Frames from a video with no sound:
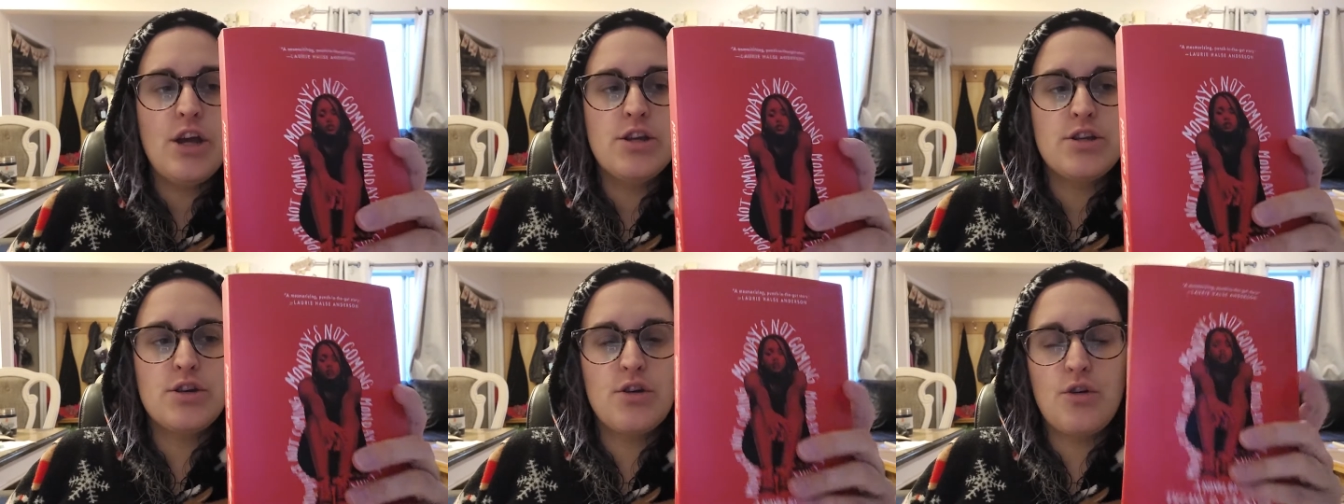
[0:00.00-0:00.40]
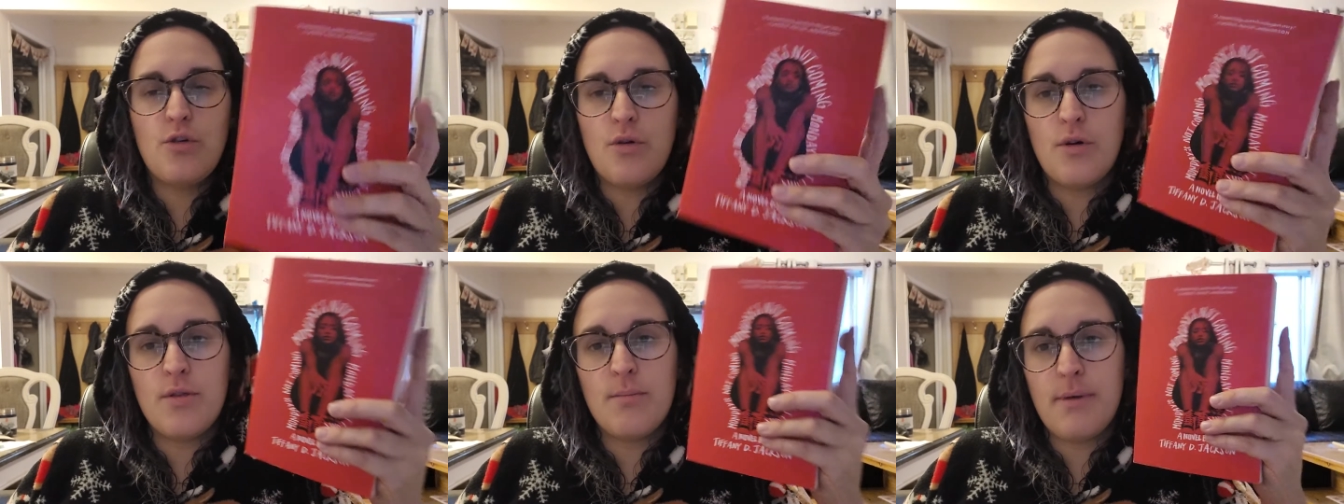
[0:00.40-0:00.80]

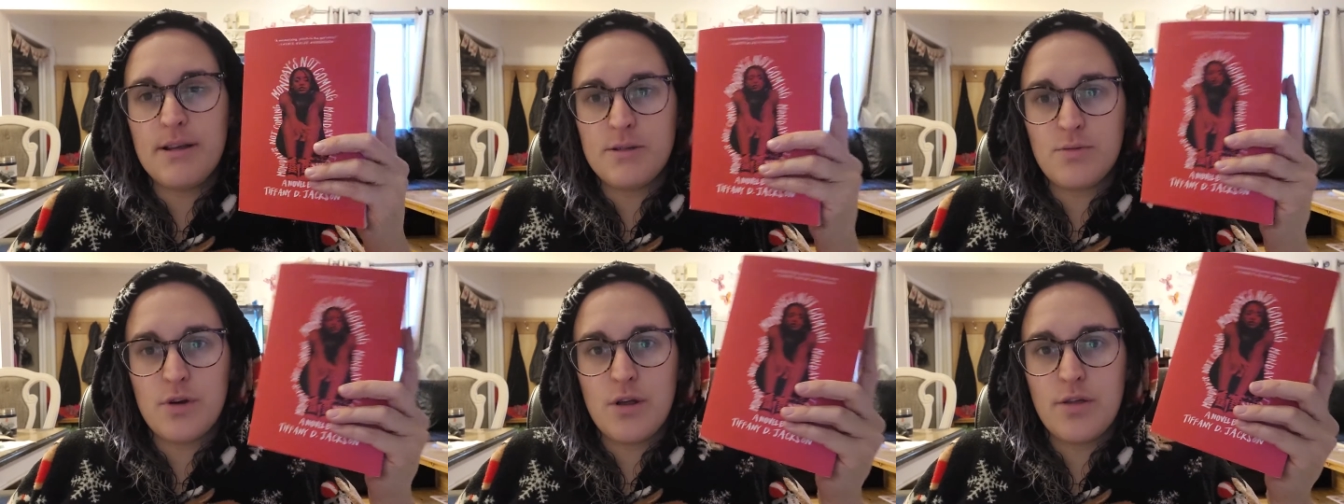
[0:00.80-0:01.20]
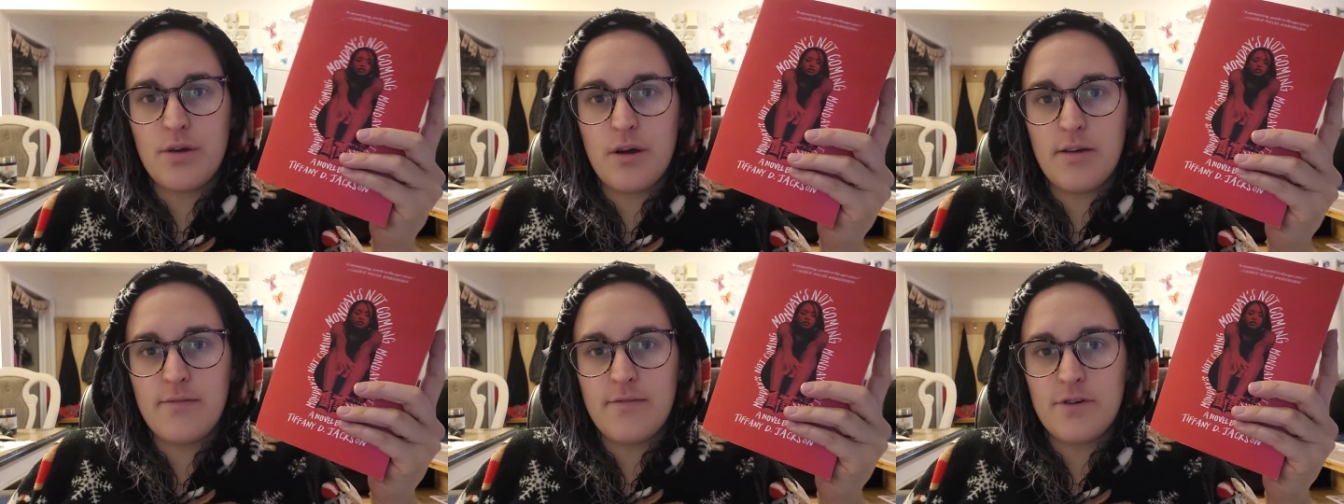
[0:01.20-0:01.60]
So the
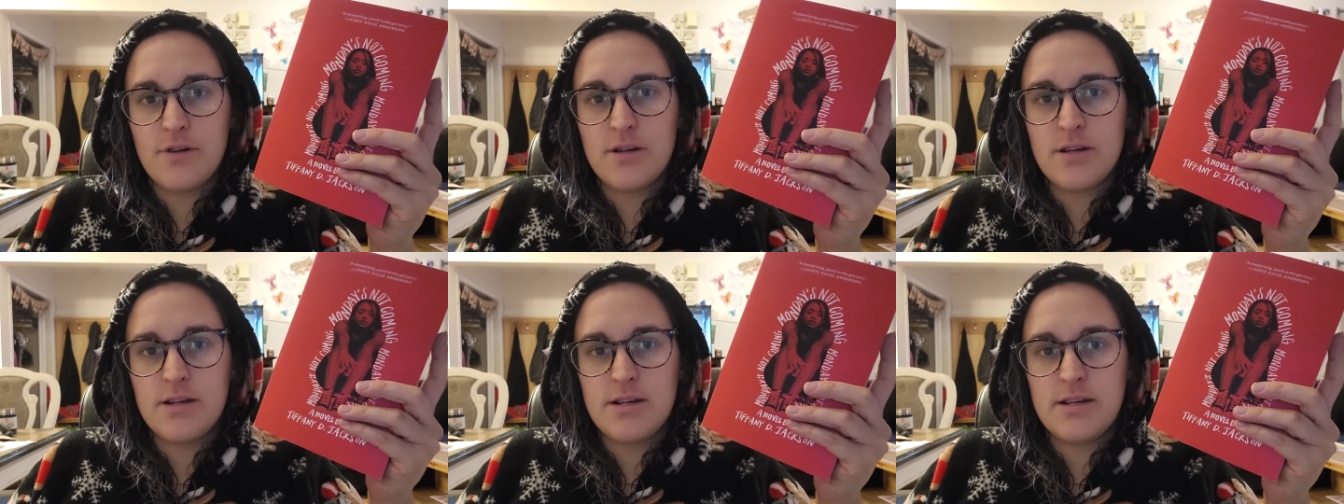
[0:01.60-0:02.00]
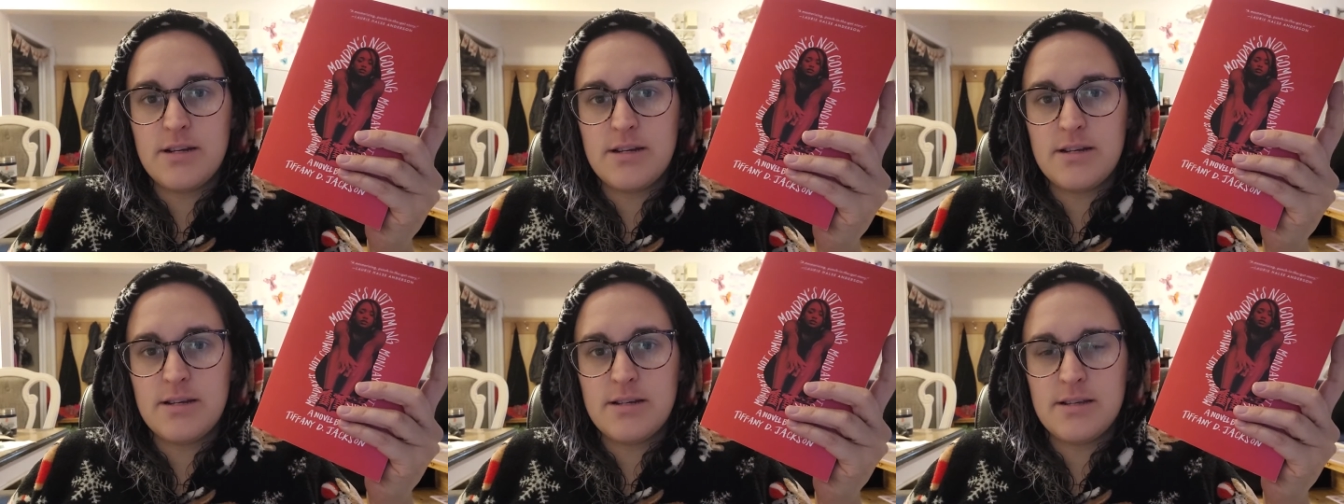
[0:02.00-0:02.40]
buzzwordathon for
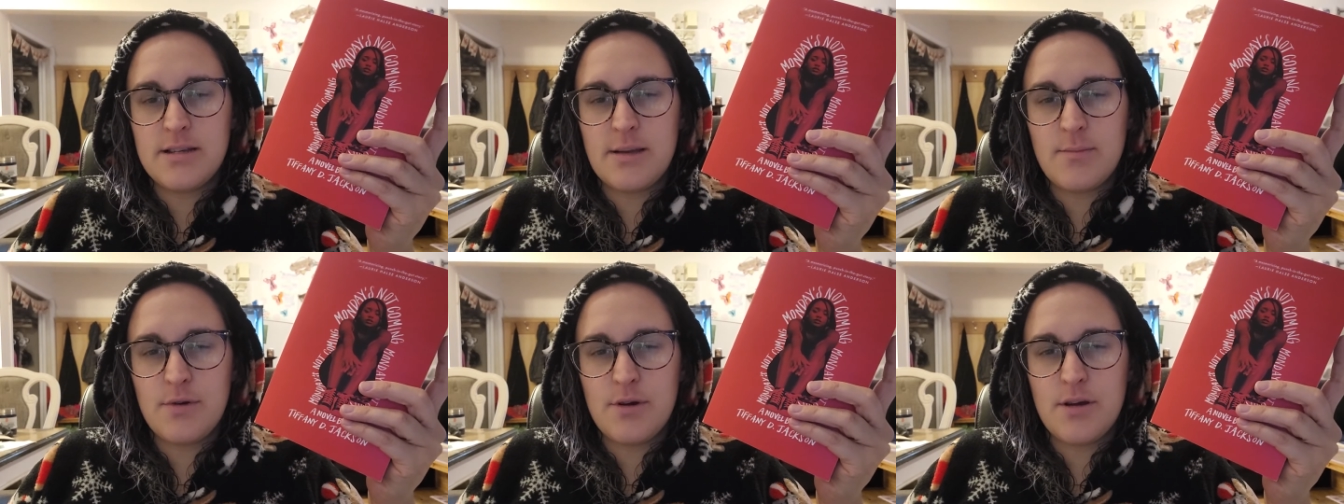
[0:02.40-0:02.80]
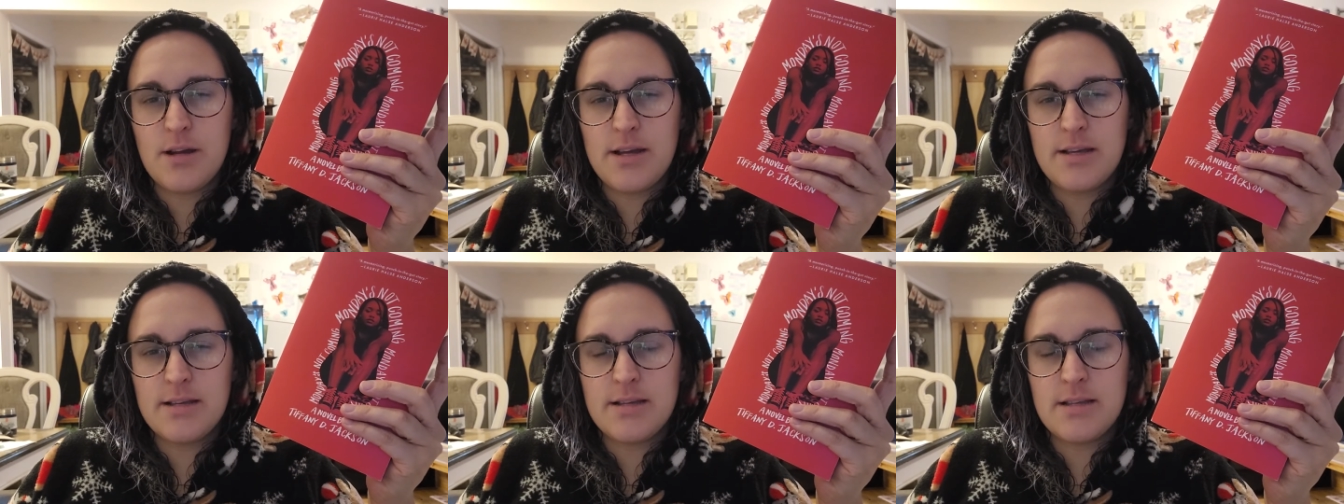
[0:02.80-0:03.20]
December
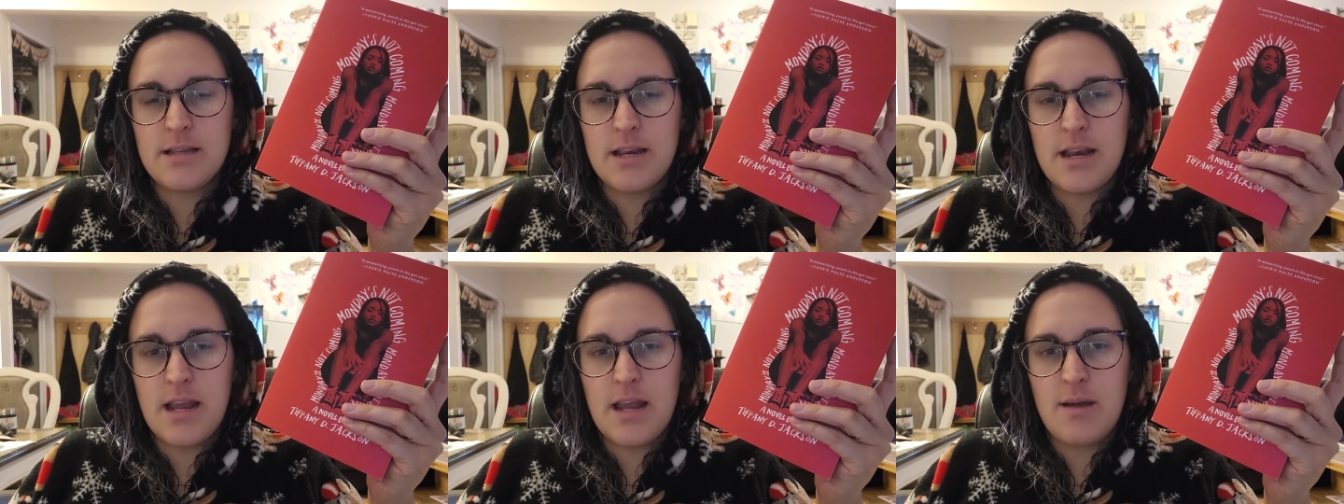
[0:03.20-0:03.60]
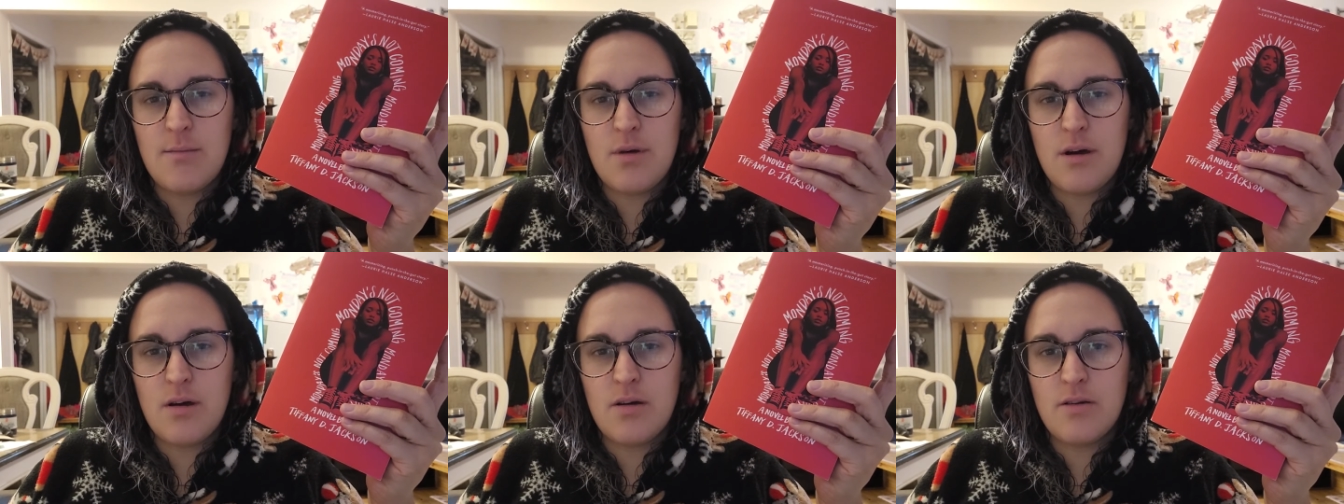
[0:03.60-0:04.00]
is the
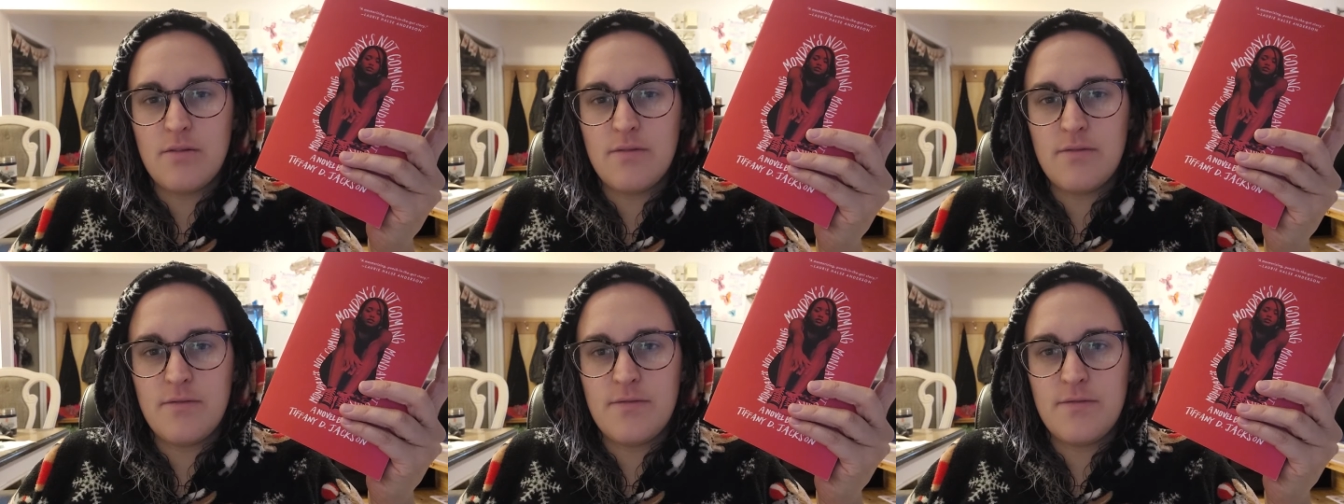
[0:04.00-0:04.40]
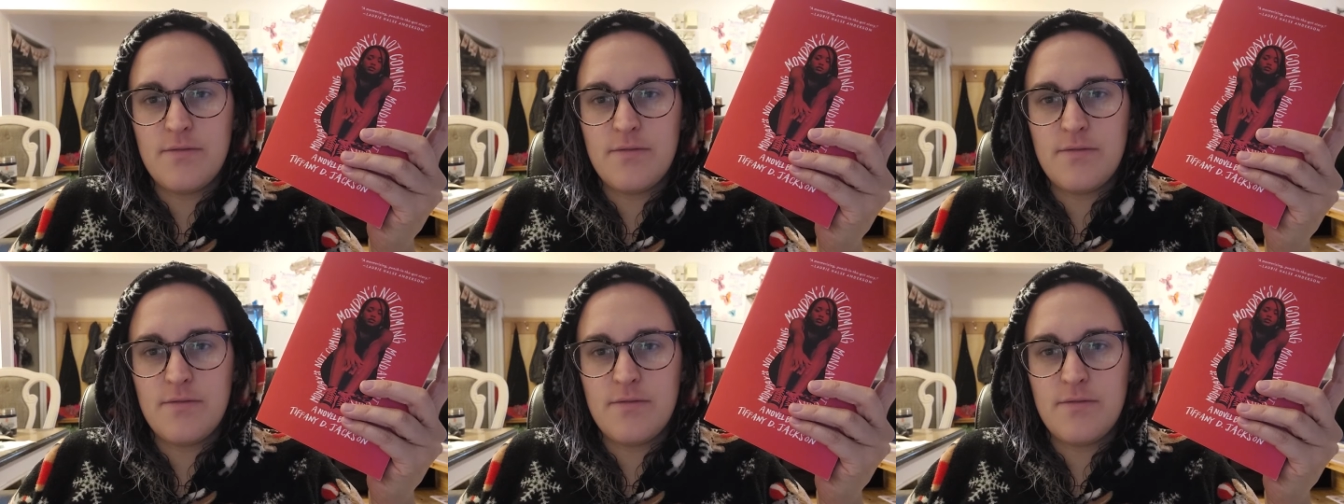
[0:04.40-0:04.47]
name of